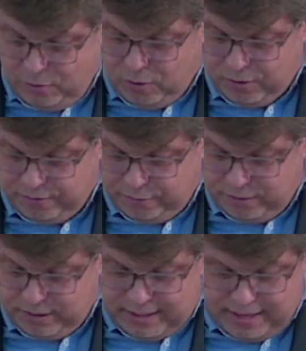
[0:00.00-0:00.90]
more
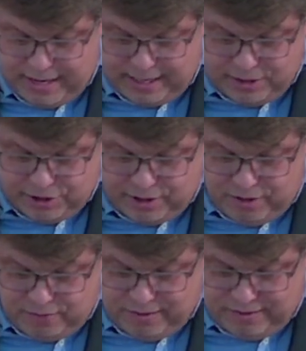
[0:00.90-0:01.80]
fully the
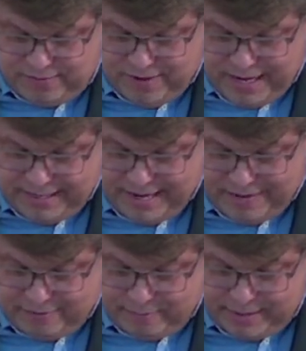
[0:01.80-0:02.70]
nature of the divine
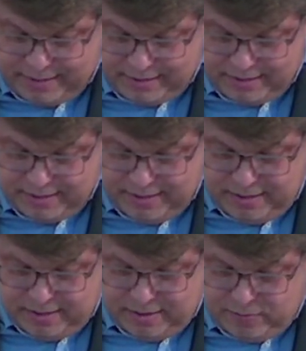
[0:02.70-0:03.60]
government,
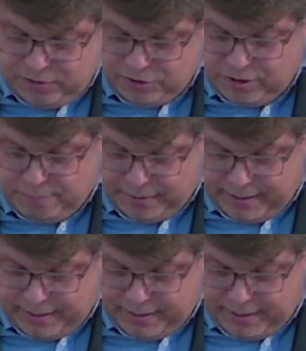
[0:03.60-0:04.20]
which the